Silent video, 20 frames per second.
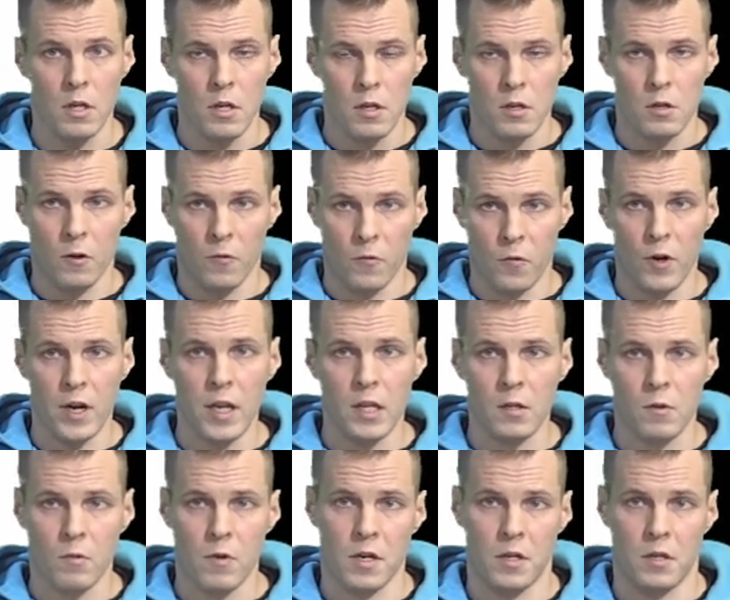So for each
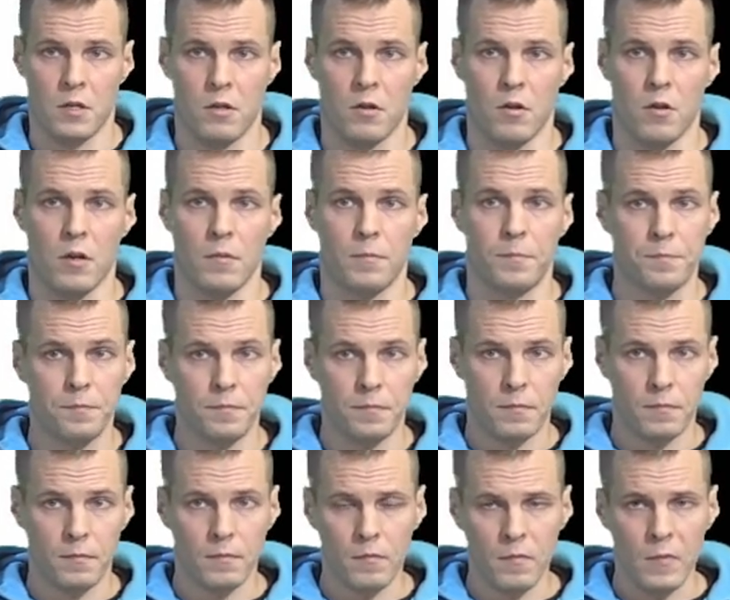question,
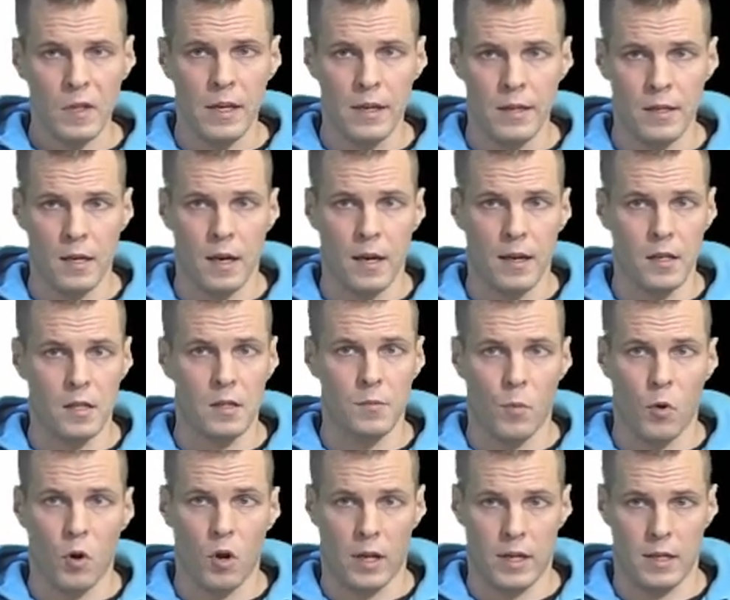it's like a
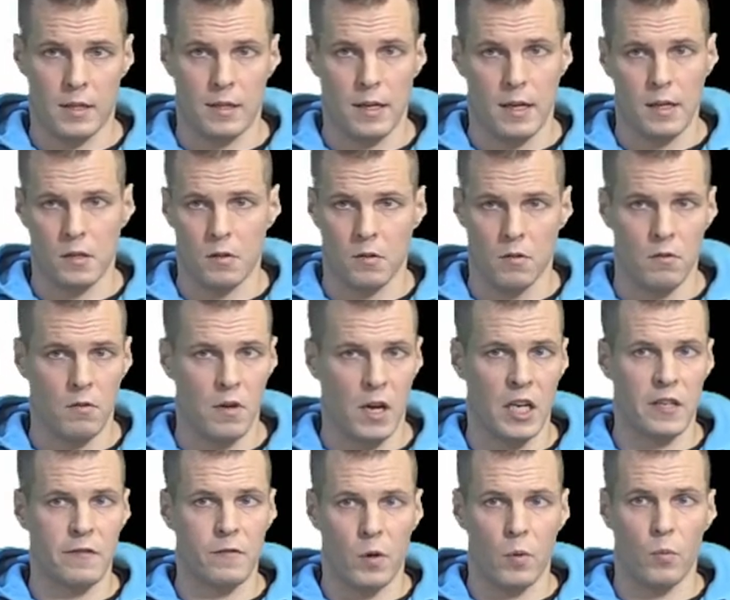small essay, so you
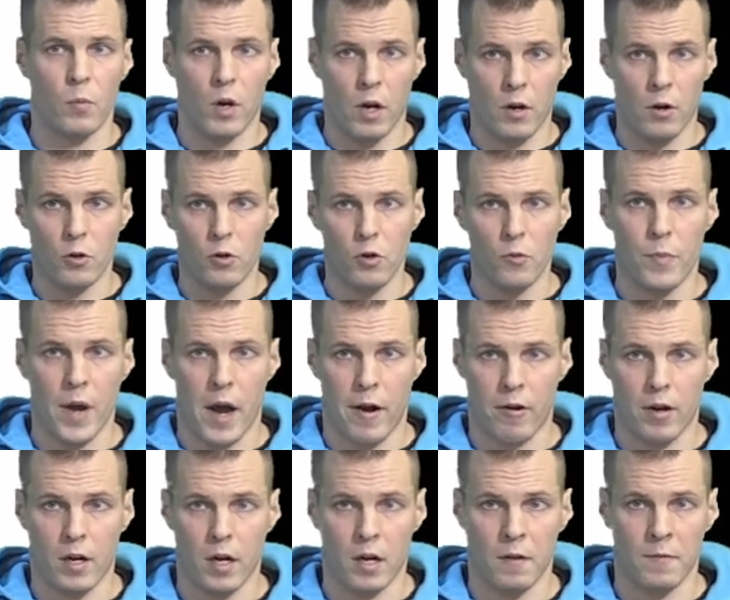answer 1 or 2
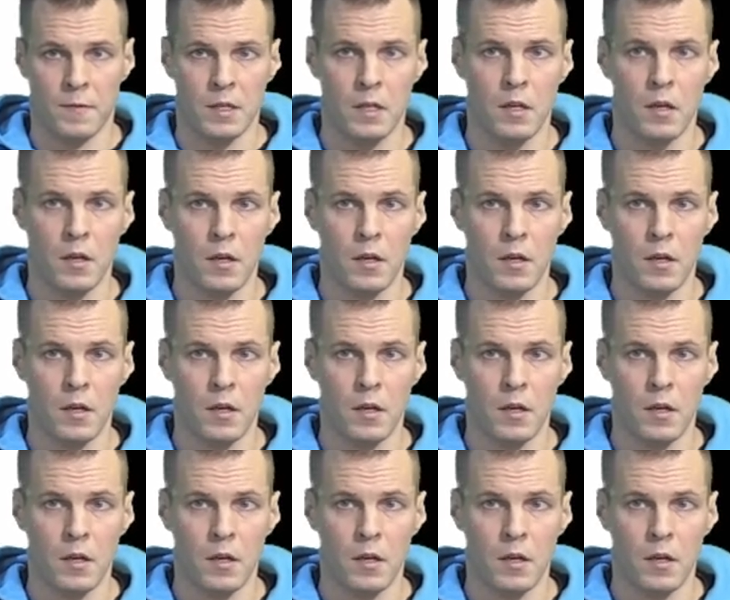paragraphs,